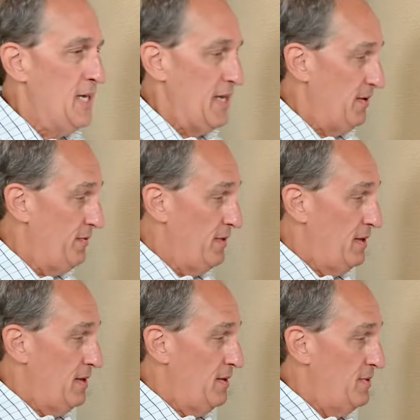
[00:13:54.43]
If
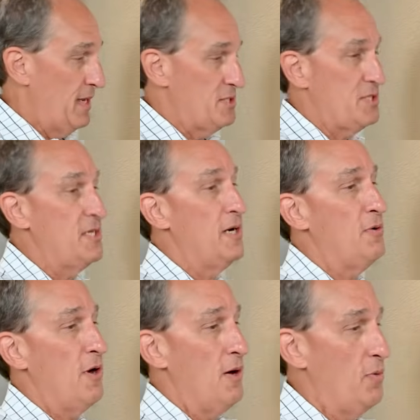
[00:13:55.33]
things
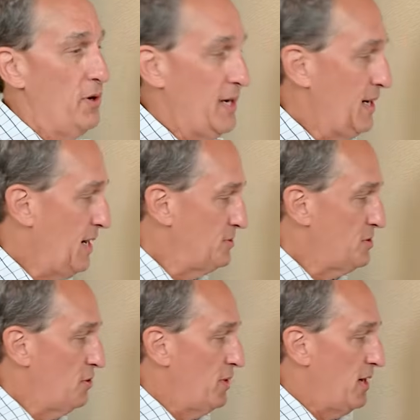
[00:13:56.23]
still aren't working out
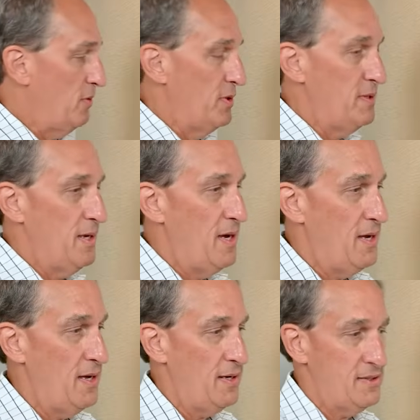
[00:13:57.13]
so well with
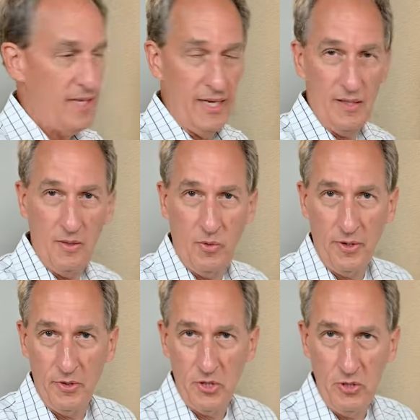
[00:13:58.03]
taking the
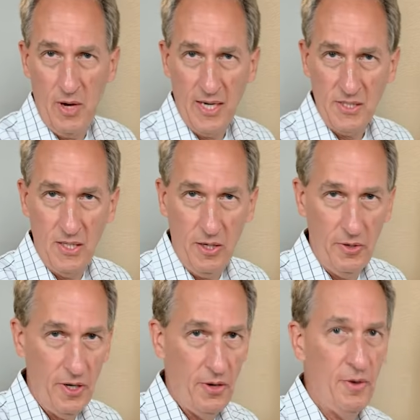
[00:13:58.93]
1 or 2
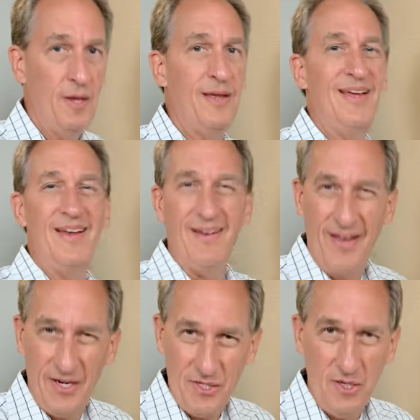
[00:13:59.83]
oxycodone,
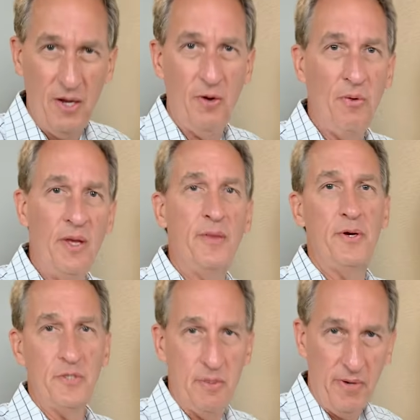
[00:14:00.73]
let us know.
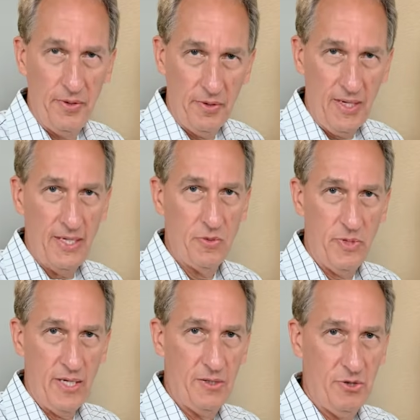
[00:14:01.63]
There's some other things
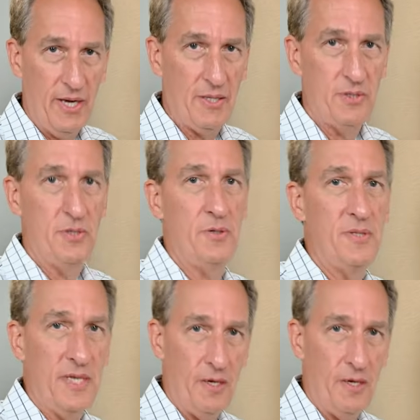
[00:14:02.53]
we can try to do to